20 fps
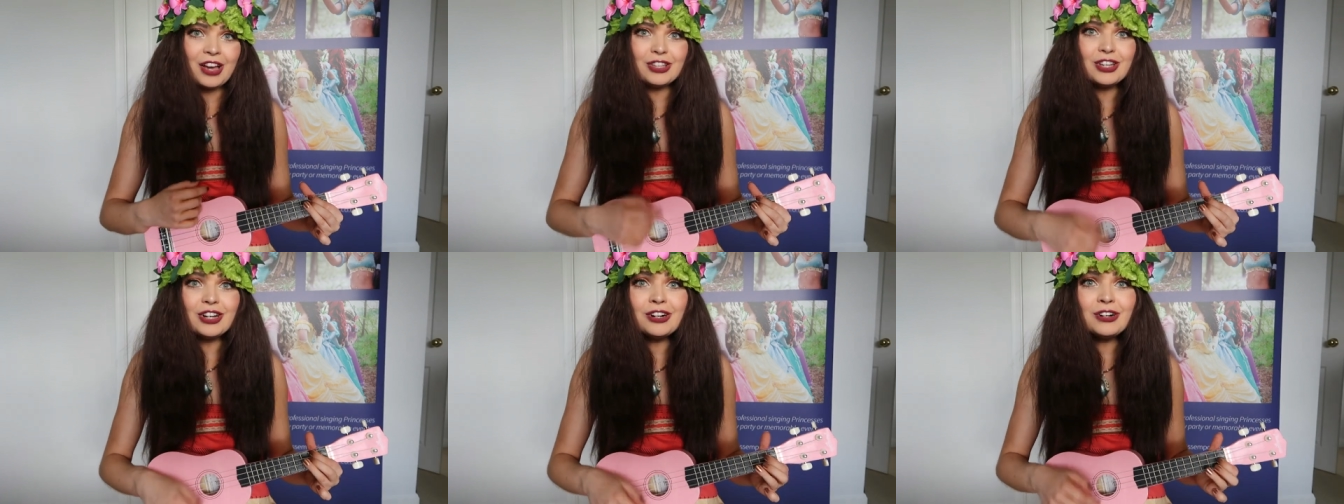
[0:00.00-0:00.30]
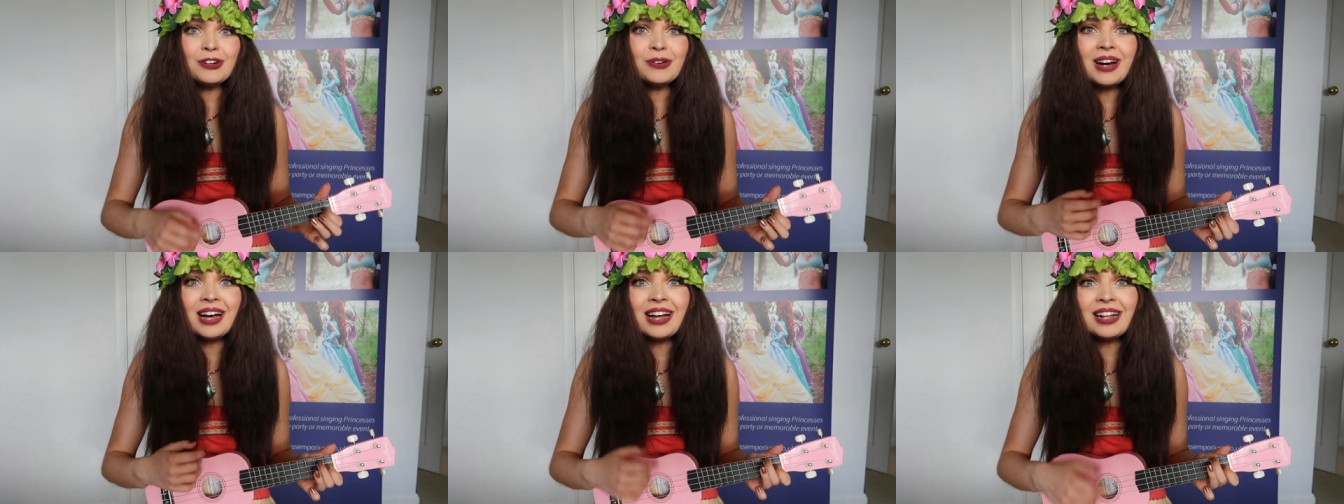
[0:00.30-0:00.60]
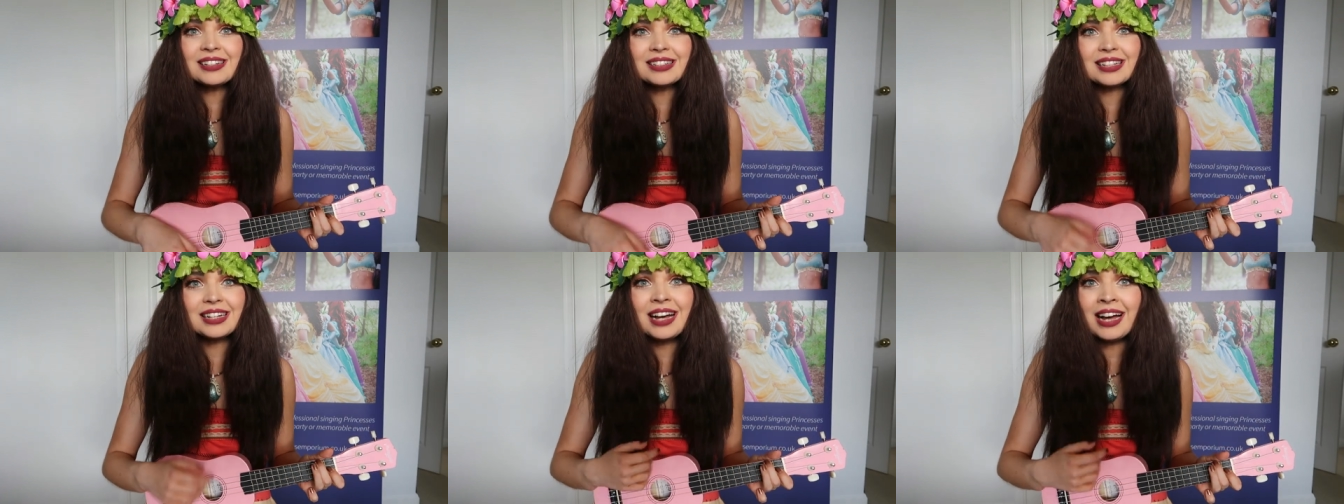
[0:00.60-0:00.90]
You're
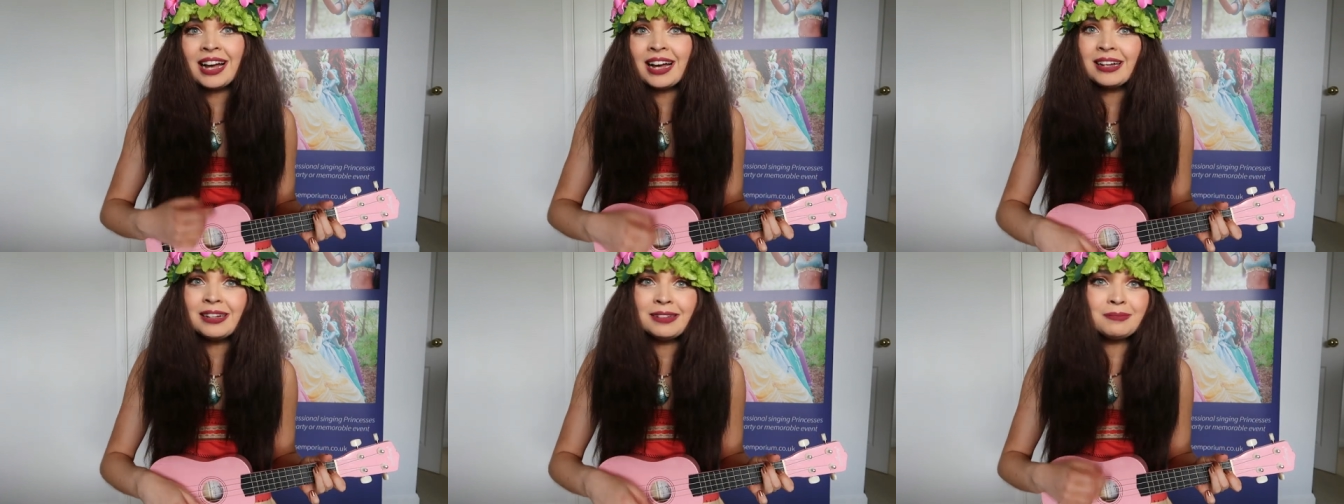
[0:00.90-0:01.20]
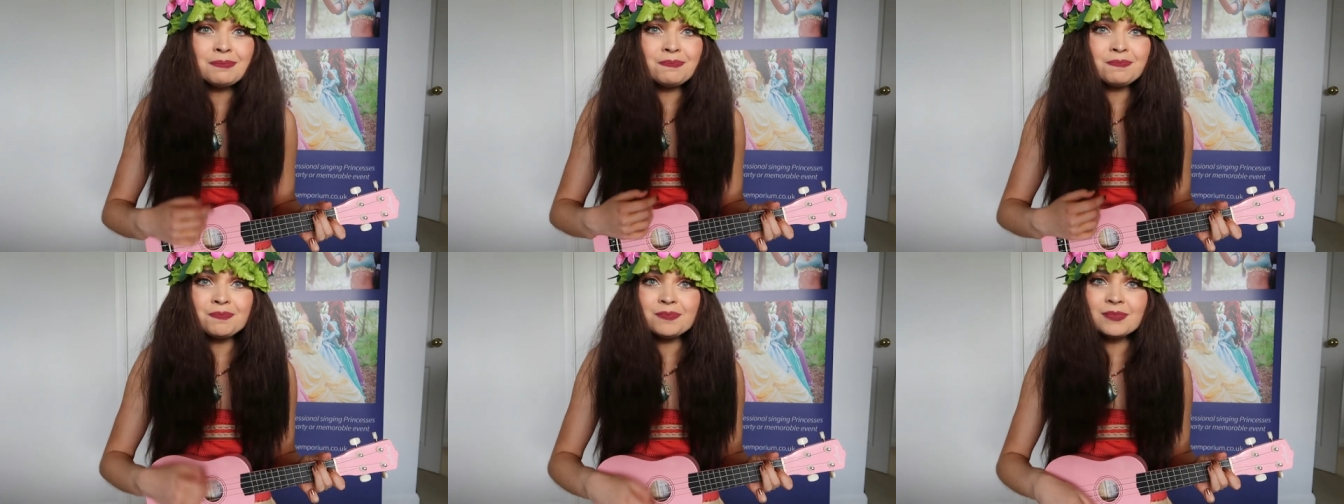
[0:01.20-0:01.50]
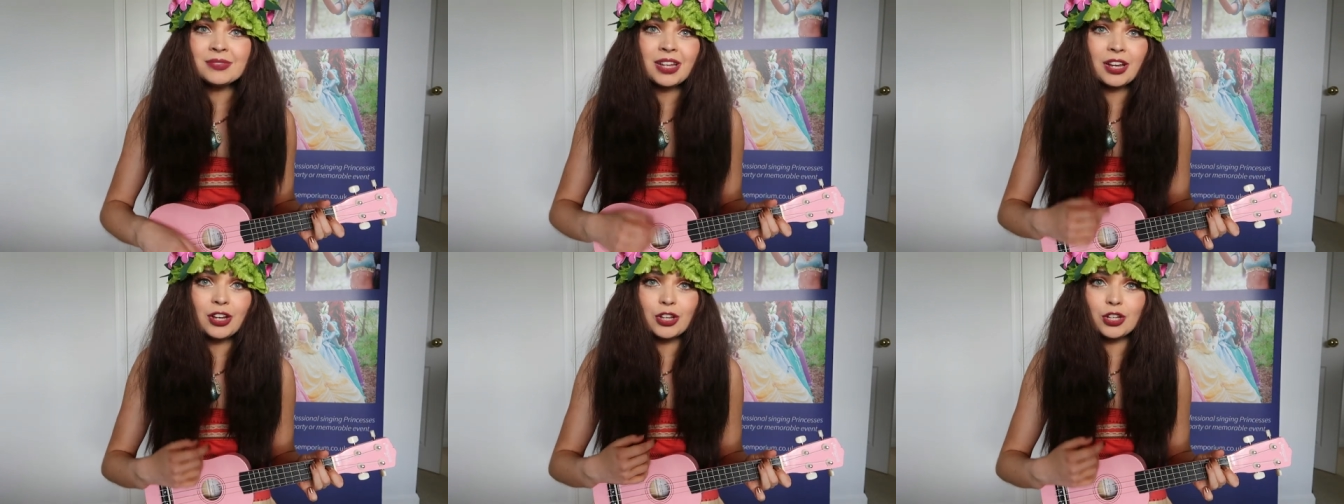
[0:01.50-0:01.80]

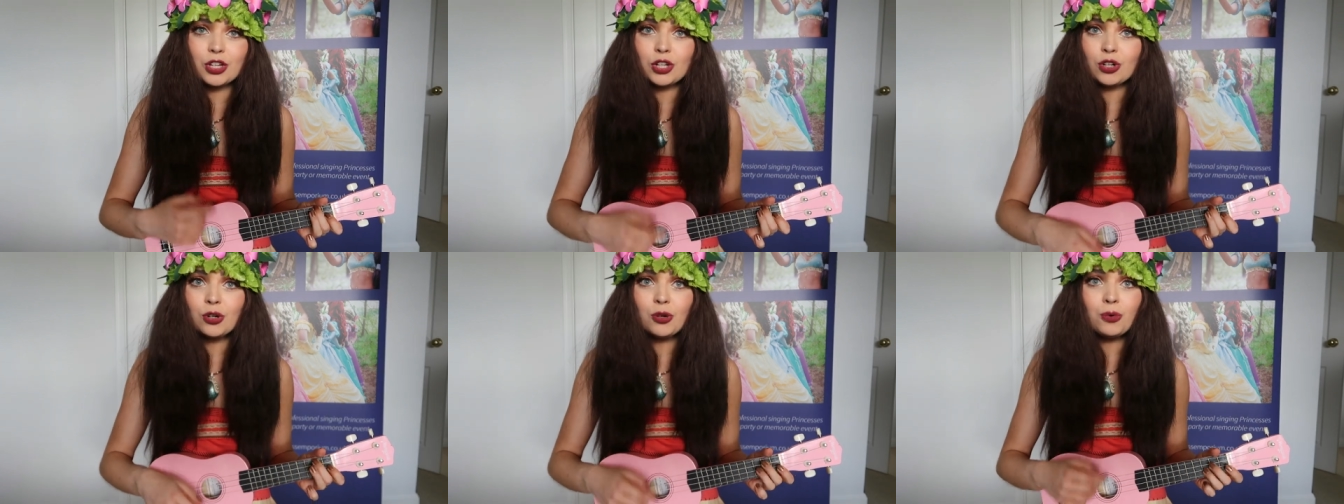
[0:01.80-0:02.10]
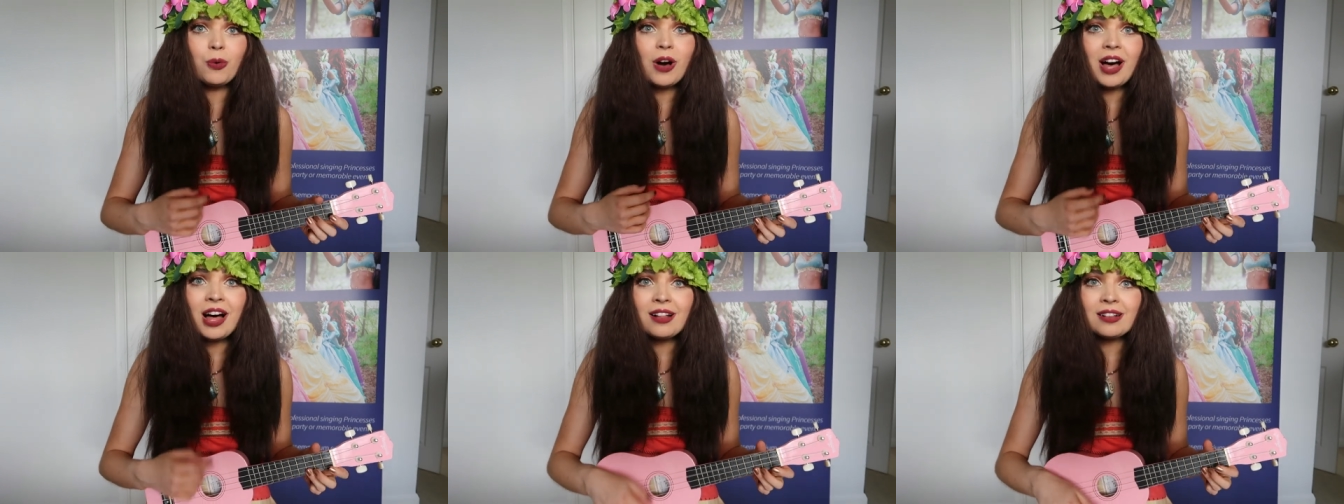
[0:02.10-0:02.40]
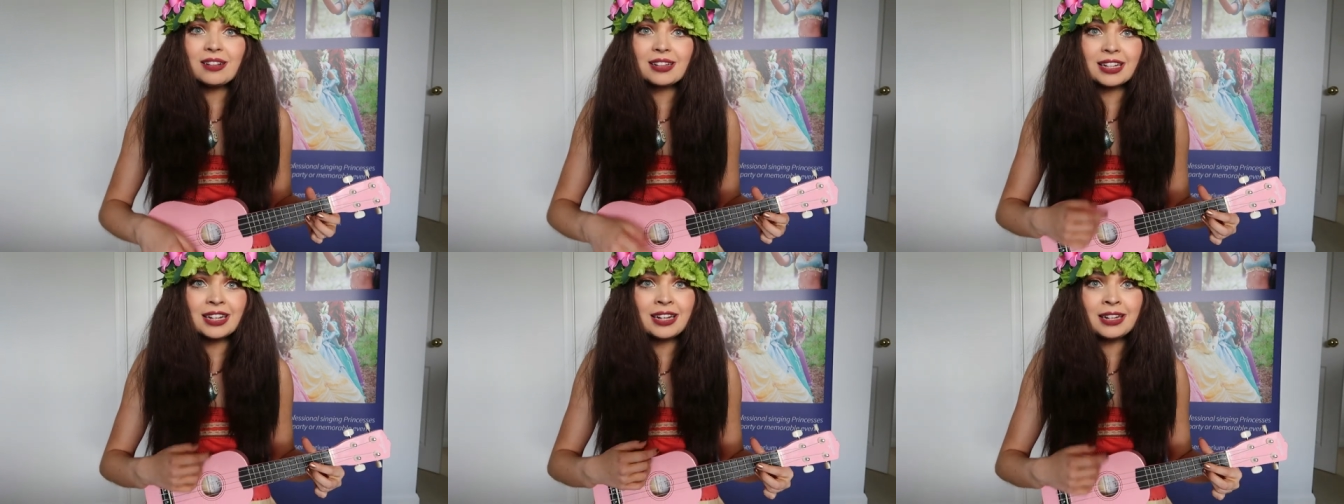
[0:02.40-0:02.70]
welcome, you're
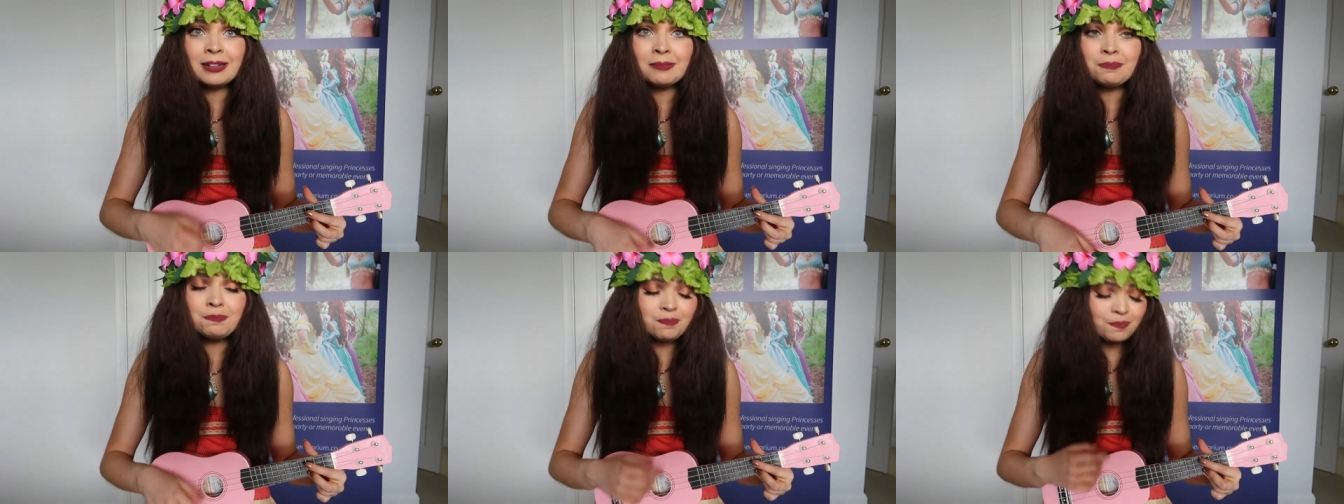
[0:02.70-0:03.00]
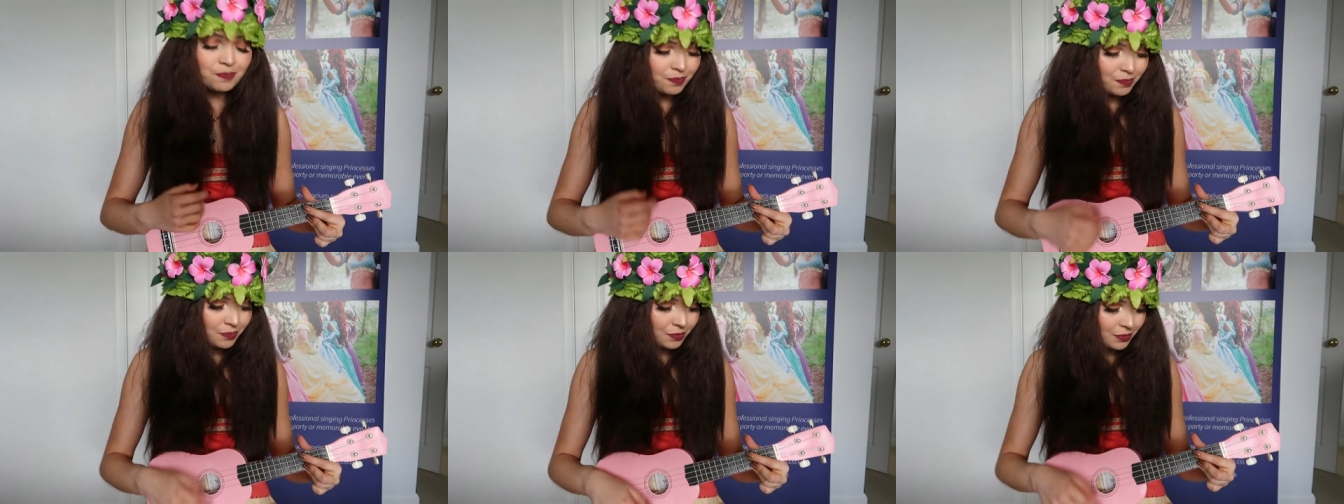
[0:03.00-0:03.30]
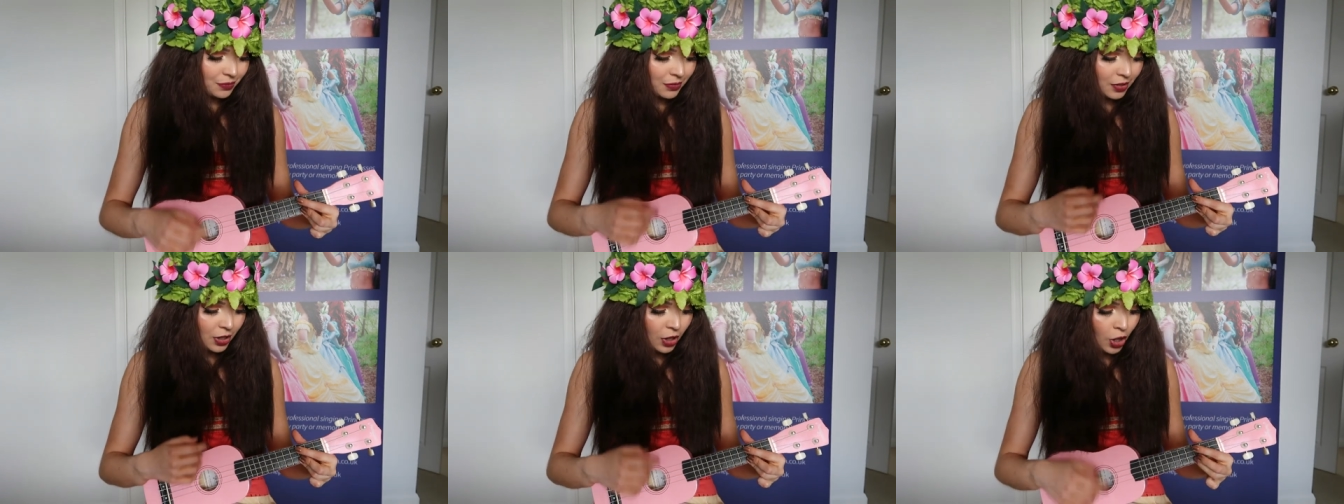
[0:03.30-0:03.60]

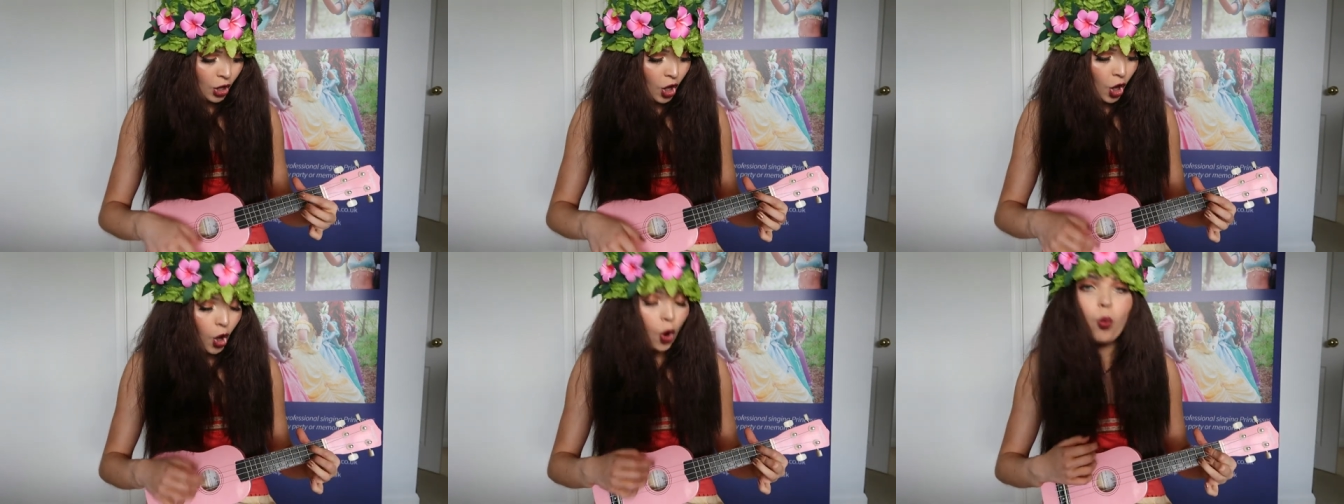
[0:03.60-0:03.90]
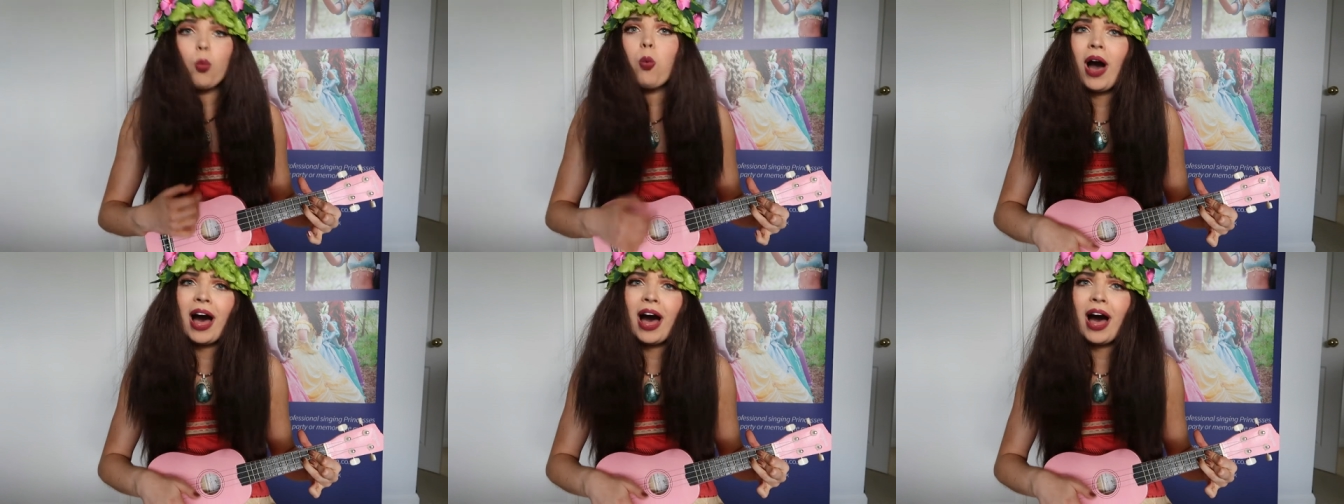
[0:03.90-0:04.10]
welcome.